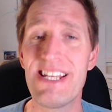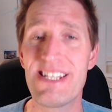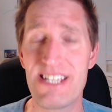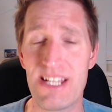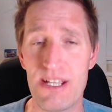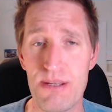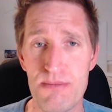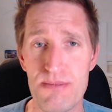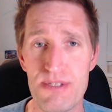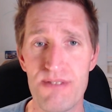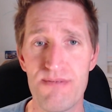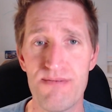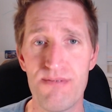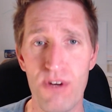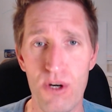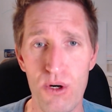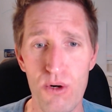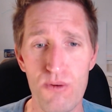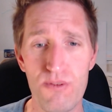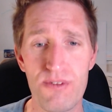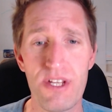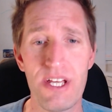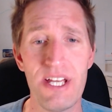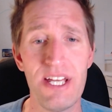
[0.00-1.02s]
teams
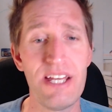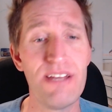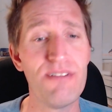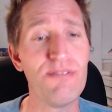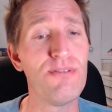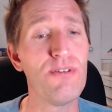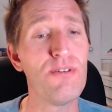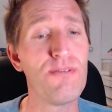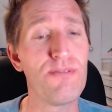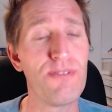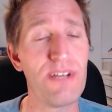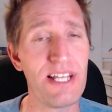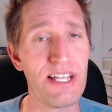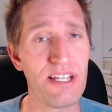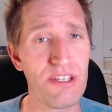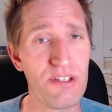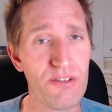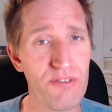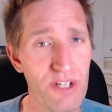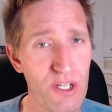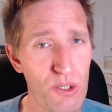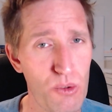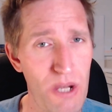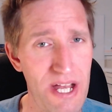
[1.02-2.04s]
involved in fulfilling the
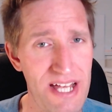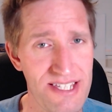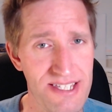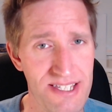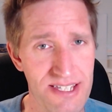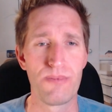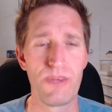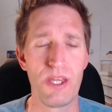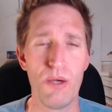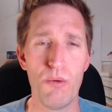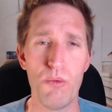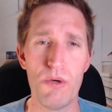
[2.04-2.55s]
request.